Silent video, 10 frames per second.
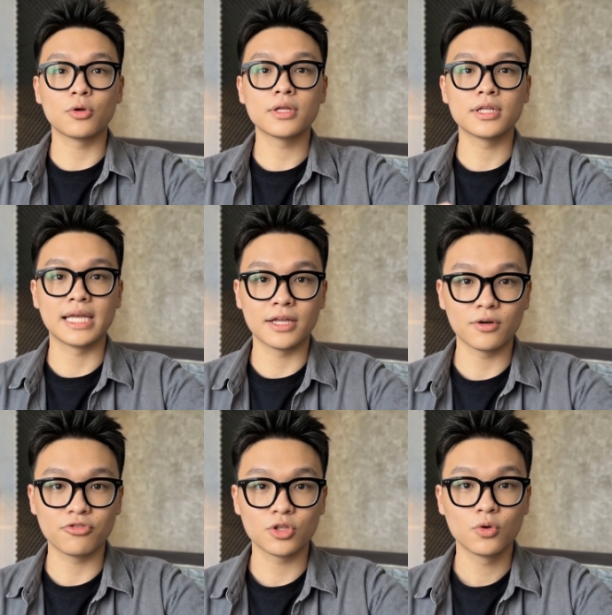a cleaner
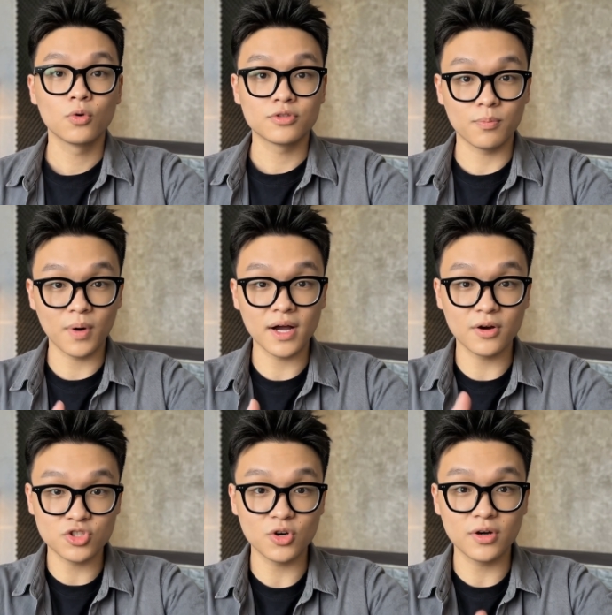view of the buyer
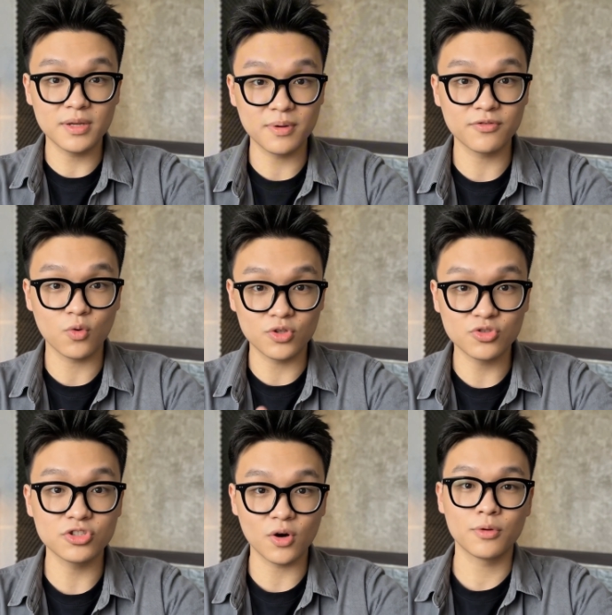journey before you
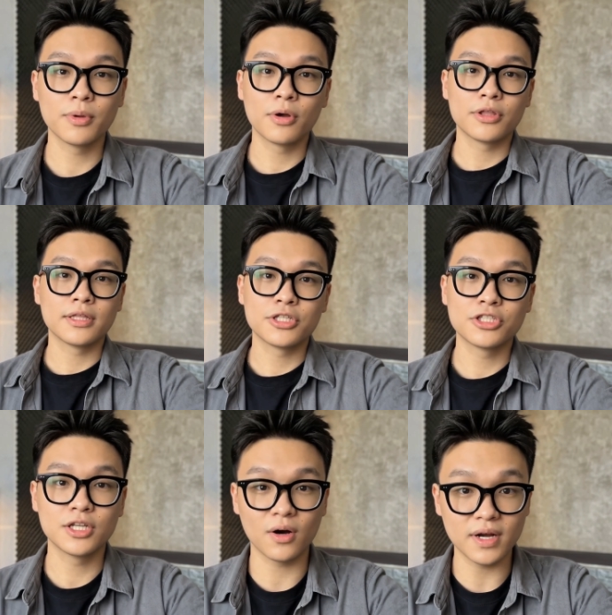start building the
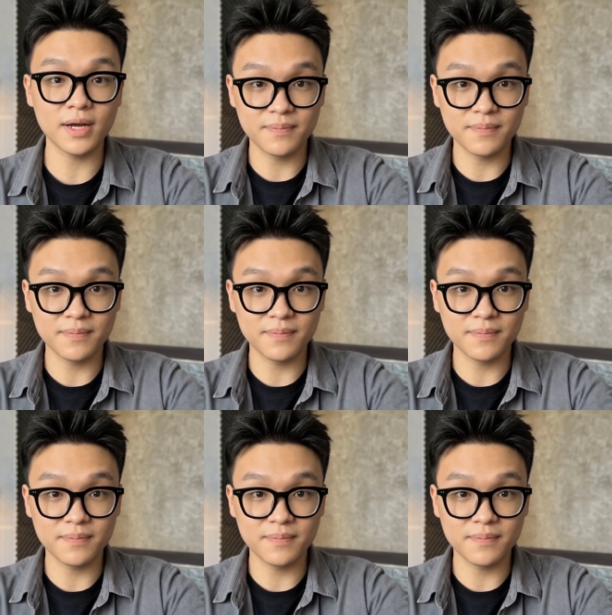CRM.